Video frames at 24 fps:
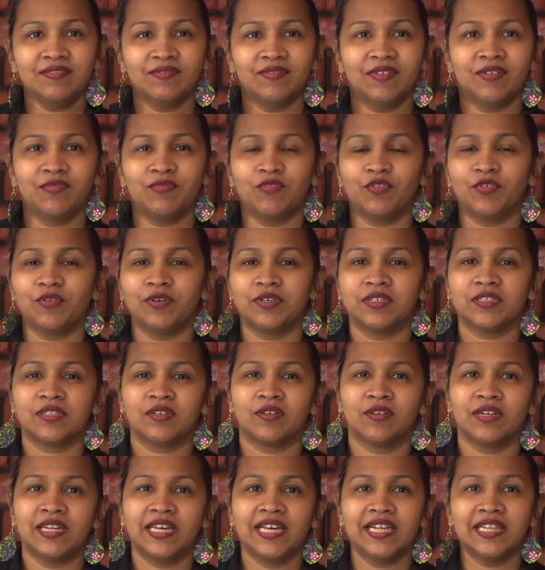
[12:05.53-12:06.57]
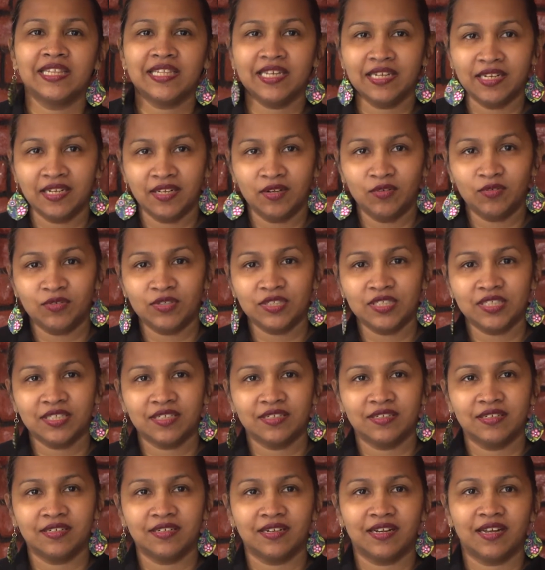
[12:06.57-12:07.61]
we focus on health and
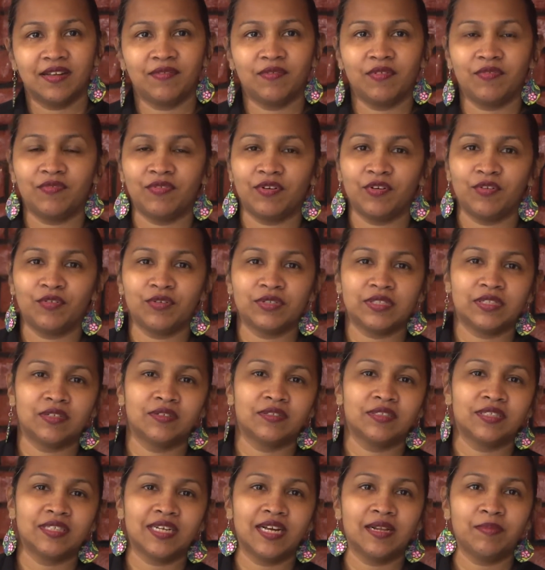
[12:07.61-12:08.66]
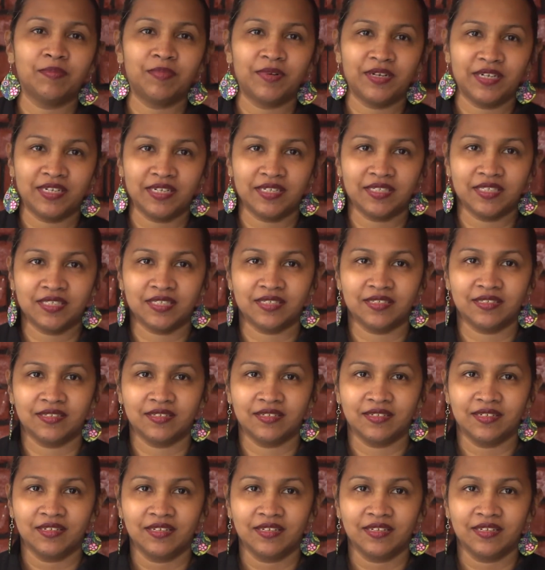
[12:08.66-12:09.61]
nutrition, and we focus on child protection.